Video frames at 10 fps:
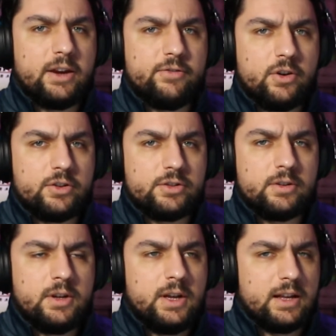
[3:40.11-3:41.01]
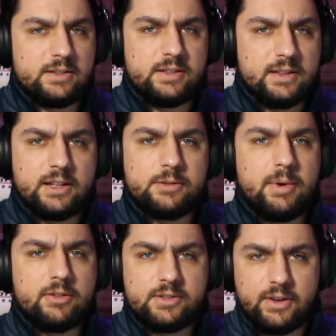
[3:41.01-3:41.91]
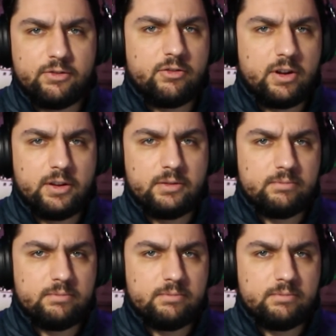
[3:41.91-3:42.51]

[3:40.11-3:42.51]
version. As I said, that's about $7 or